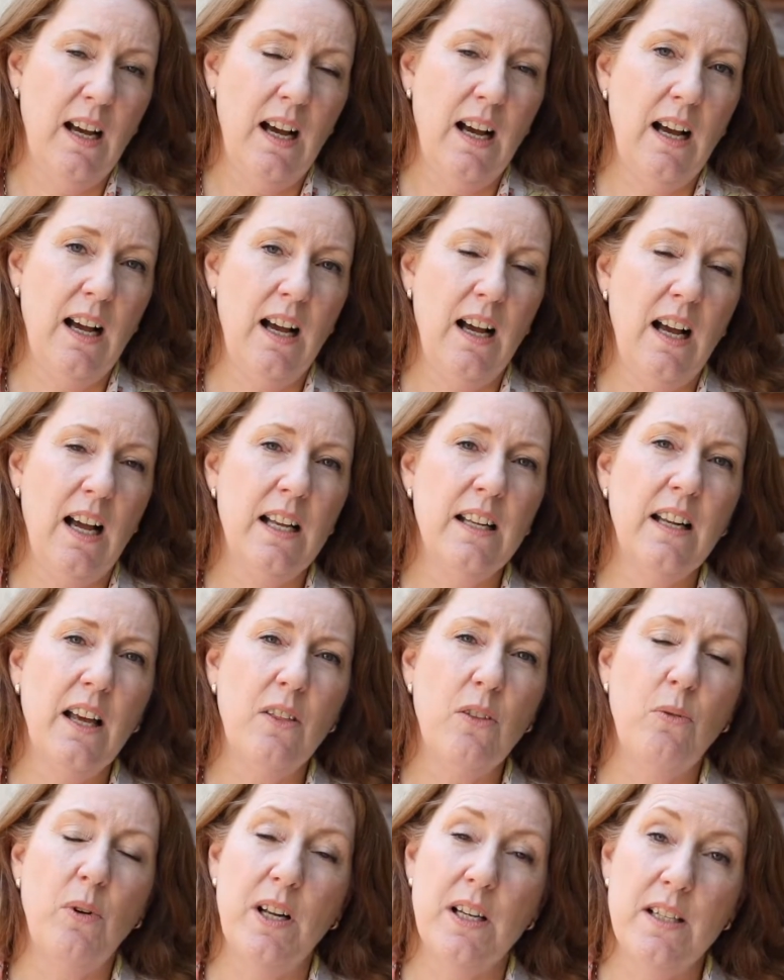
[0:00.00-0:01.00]

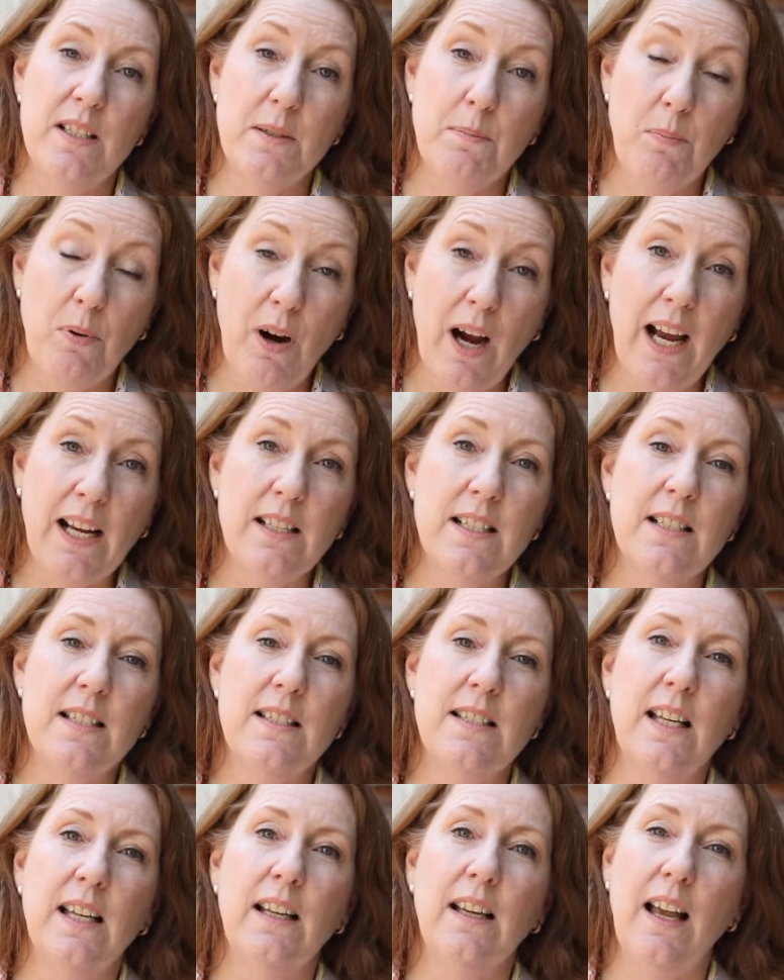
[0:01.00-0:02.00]
Another one is
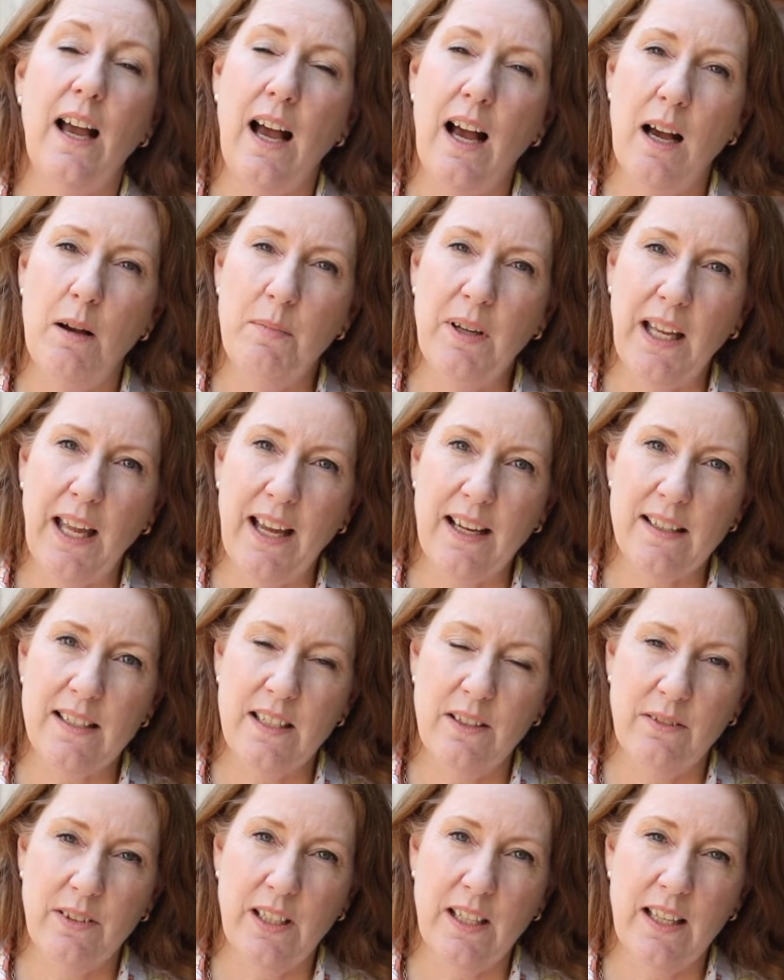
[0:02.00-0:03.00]
practicing calming
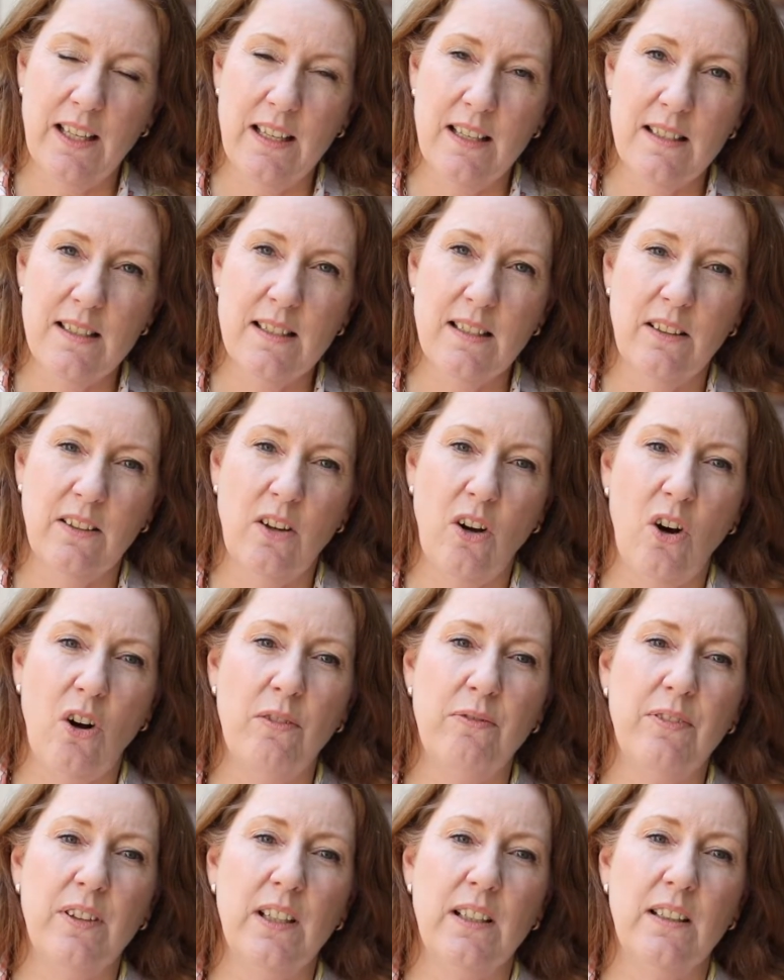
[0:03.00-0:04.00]
activities, and
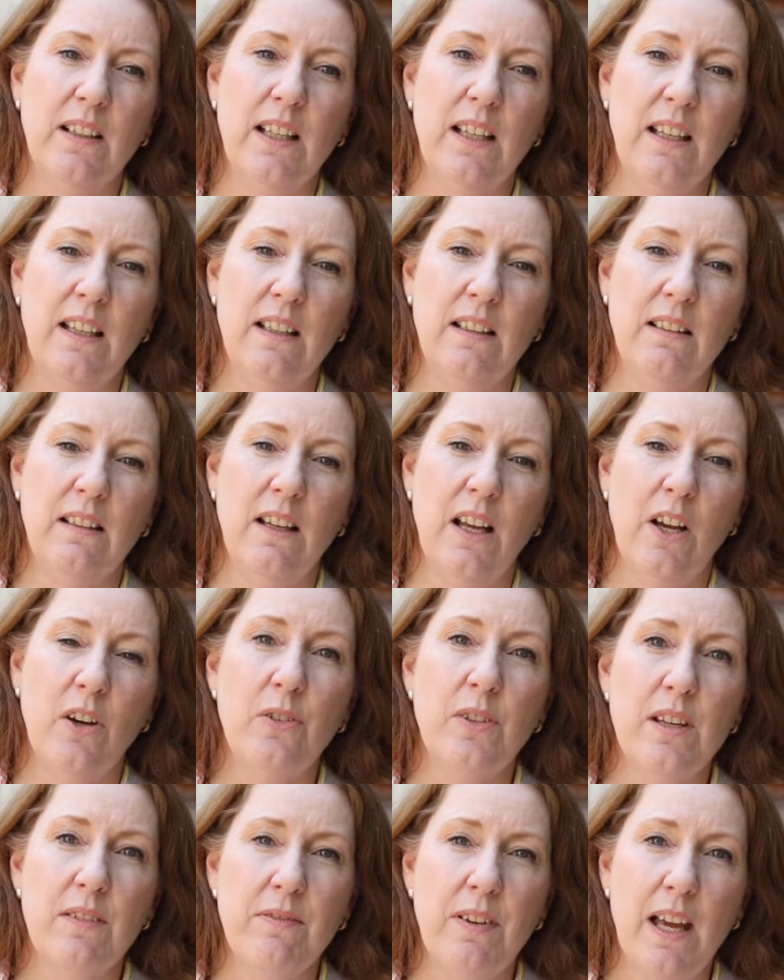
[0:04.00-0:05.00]
often in
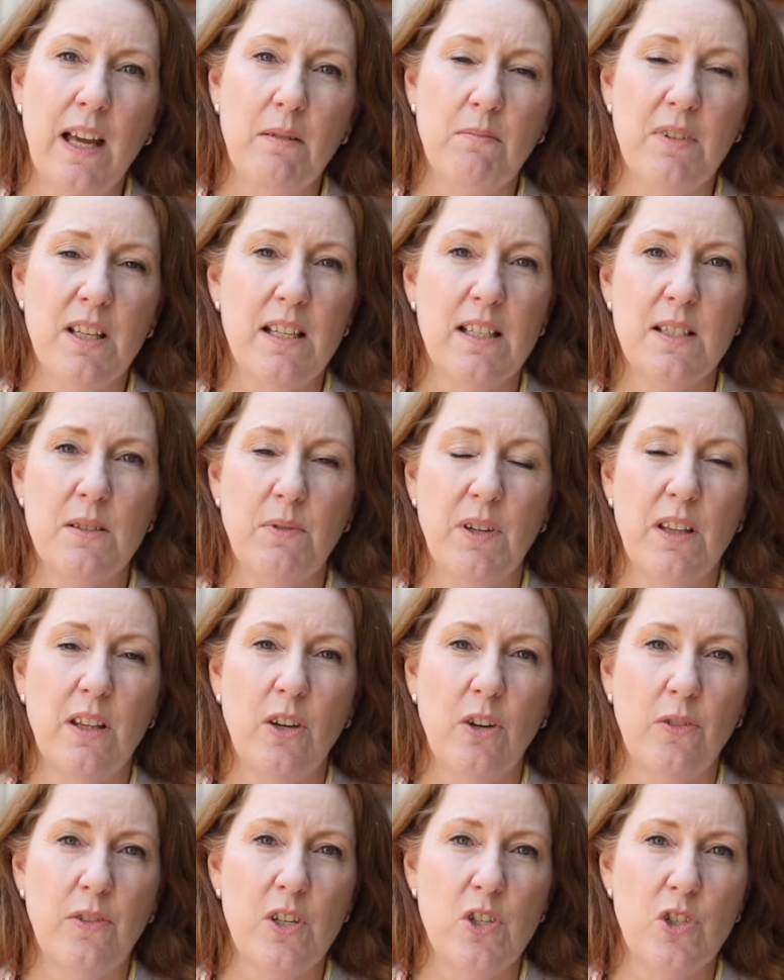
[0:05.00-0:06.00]
healthy families with
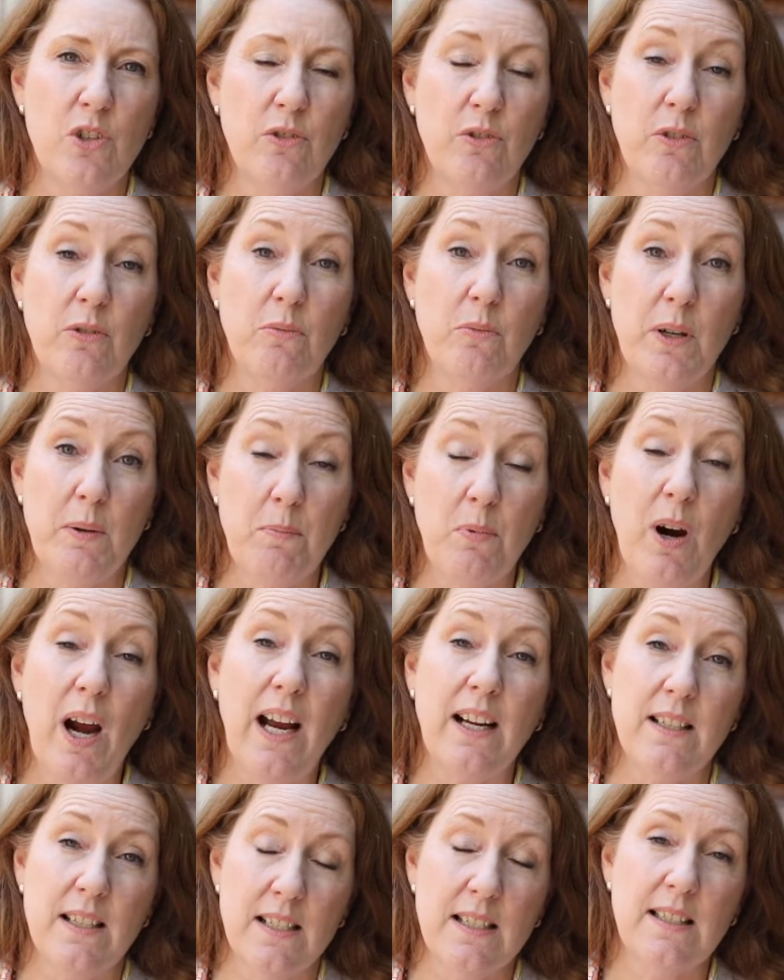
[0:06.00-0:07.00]
healthy children we
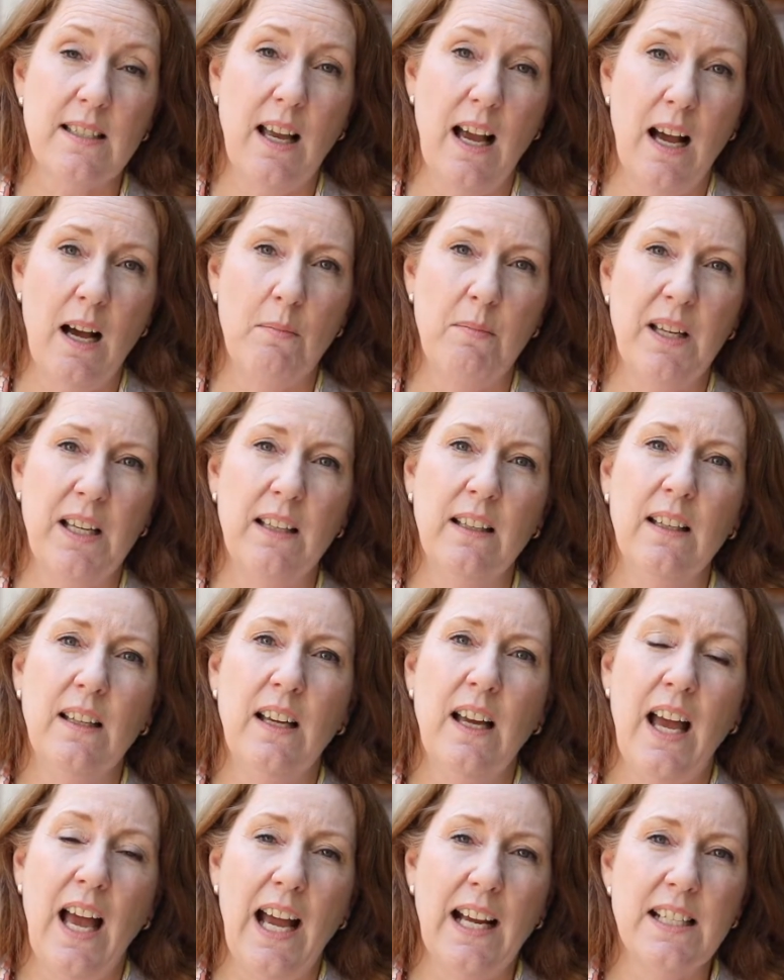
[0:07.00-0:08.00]
practice calming
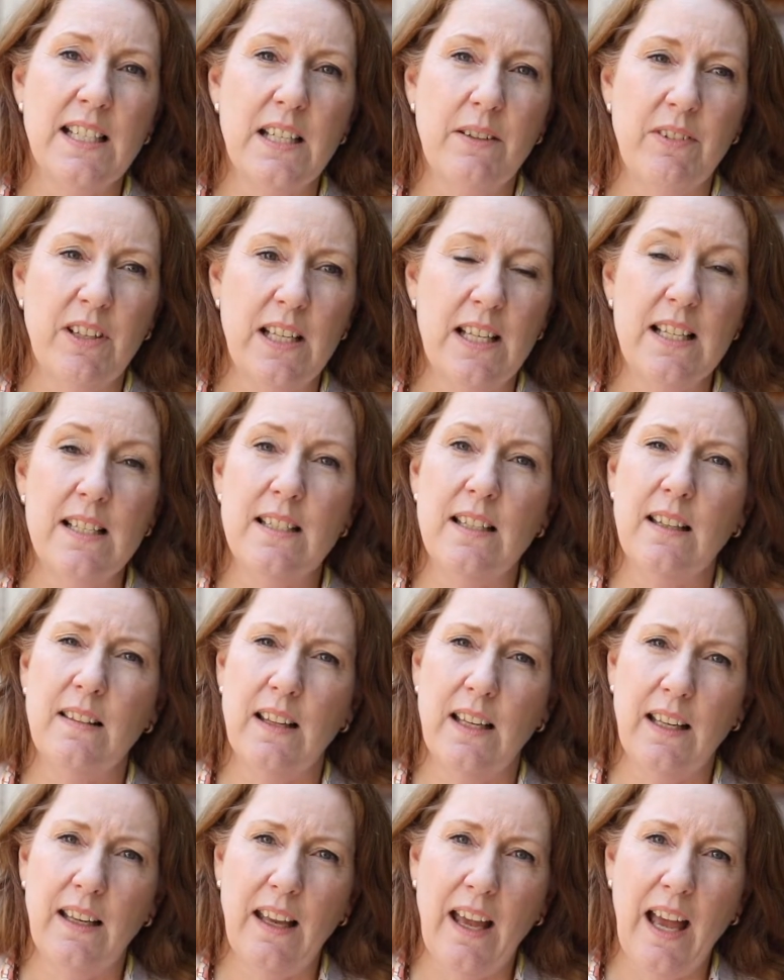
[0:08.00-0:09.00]
activities in
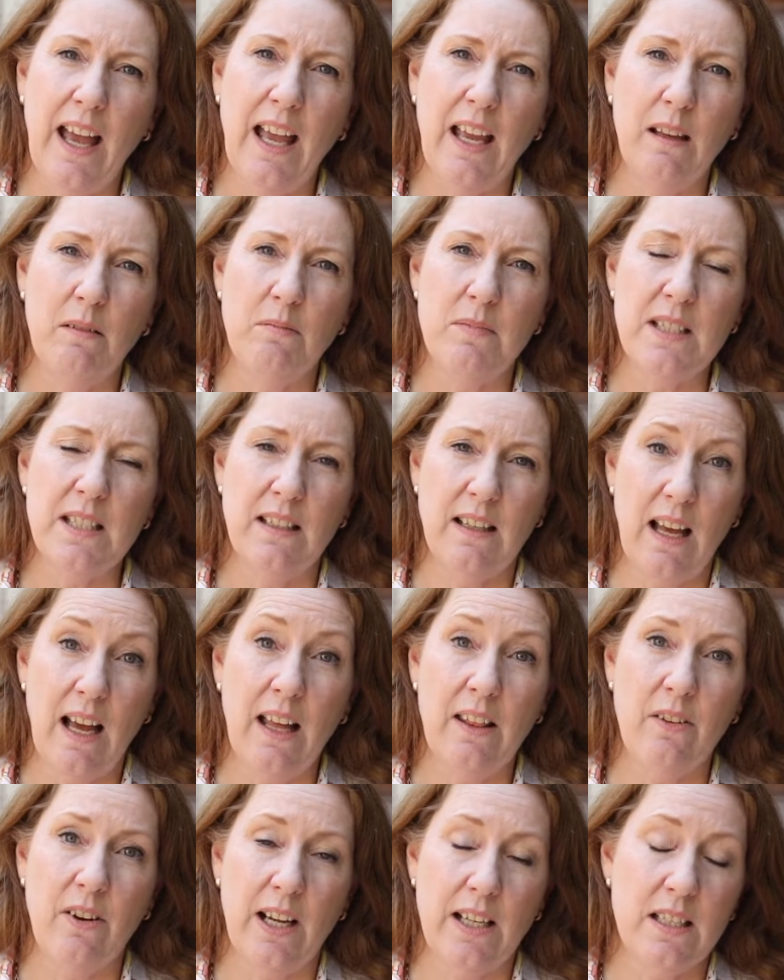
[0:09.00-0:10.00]
the games and
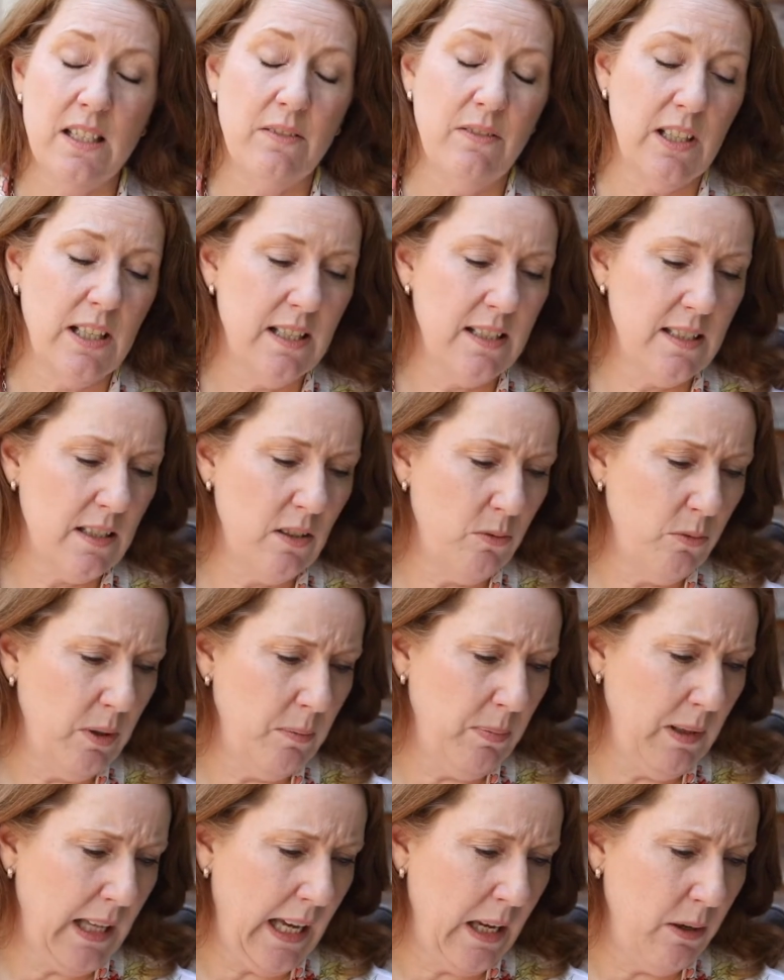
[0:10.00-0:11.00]
other activities that we
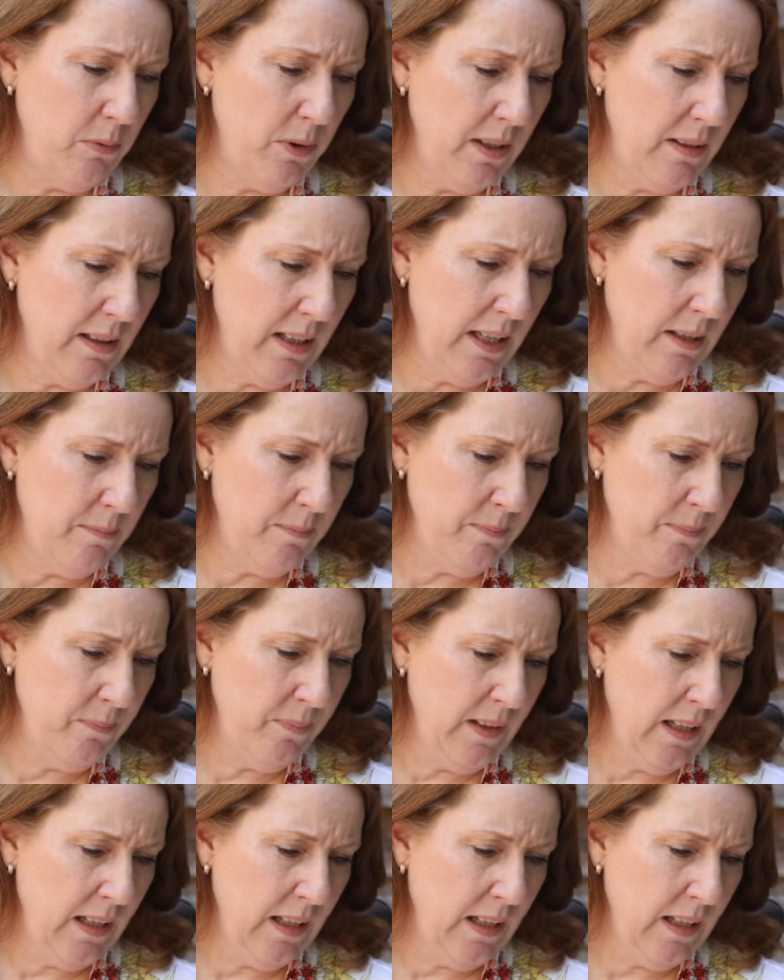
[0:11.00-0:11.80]
play with them.